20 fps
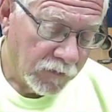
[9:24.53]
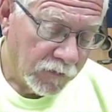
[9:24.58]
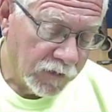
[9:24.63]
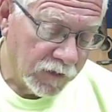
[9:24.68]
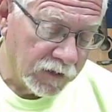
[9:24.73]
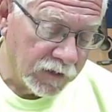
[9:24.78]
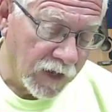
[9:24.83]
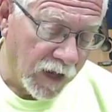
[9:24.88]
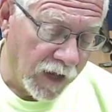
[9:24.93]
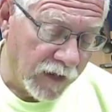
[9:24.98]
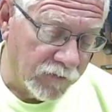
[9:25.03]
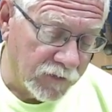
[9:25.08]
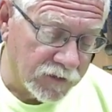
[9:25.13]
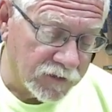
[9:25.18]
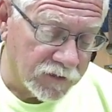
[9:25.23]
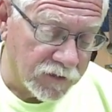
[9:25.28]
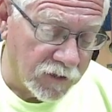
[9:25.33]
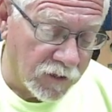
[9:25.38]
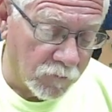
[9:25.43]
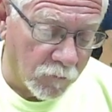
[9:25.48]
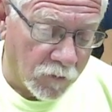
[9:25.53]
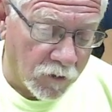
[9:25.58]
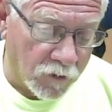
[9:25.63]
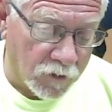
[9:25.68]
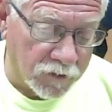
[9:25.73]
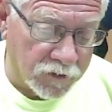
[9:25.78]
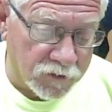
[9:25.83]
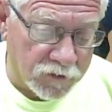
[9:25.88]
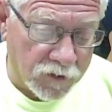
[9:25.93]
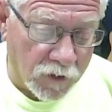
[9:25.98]
Then David sent
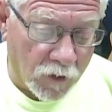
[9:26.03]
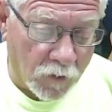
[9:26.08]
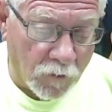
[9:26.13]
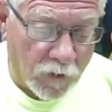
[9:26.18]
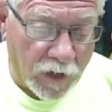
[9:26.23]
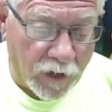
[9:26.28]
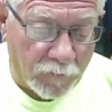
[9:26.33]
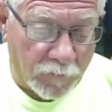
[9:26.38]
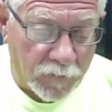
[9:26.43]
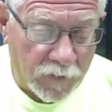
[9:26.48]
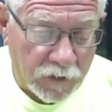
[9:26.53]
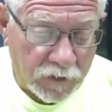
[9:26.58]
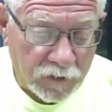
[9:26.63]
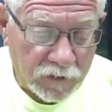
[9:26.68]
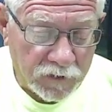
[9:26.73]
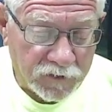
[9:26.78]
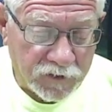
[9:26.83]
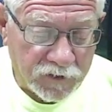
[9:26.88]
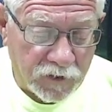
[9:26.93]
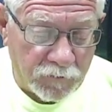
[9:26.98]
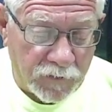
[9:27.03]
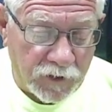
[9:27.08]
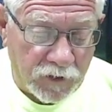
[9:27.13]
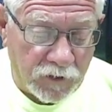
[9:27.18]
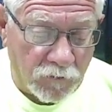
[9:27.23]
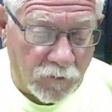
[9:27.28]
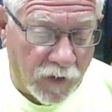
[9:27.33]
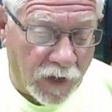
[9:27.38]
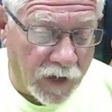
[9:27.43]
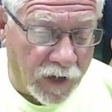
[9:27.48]
word to Joab, Send me
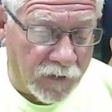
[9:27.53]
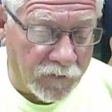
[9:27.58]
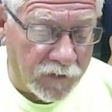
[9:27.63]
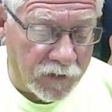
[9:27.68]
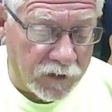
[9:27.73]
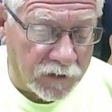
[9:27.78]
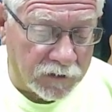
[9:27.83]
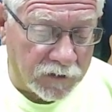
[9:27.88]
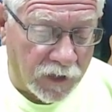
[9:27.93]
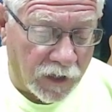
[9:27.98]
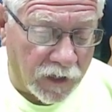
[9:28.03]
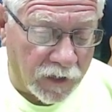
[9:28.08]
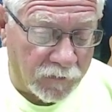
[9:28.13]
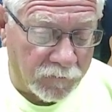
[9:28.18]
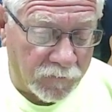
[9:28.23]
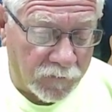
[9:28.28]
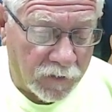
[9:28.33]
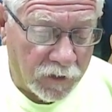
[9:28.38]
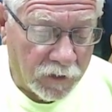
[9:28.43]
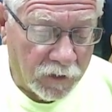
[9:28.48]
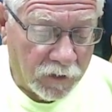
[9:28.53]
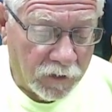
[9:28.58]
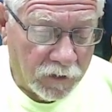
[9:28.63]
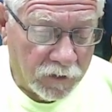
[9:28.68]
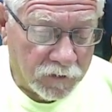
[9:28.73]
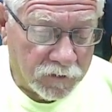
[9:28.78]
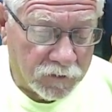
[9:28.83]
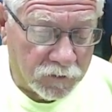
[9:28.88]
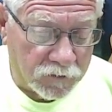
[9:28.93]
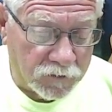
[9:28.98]
Uriah the Hittite.
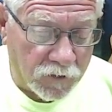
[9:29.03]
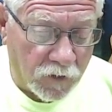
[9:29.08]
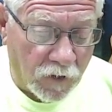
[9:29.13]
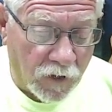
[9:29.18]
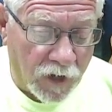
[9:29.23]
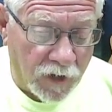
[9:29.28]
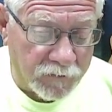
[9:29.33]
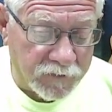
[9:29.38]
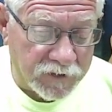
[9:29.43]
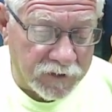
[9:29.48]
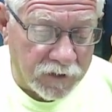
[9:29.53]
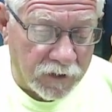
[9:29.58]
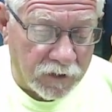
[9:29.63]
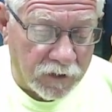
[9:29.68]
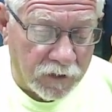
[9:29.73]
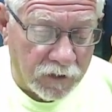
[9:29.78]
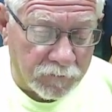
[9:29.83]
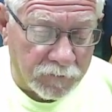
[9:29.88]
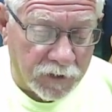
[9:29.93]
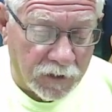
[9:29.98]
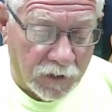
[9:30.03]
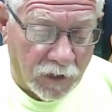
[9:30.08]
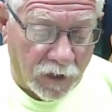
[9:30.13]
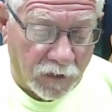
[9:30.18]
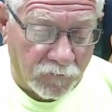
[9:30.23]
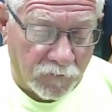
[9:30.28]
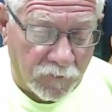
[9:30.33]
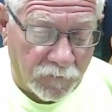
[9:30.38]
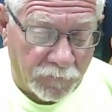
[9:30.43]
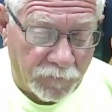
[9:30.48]
So Joab sent him to David.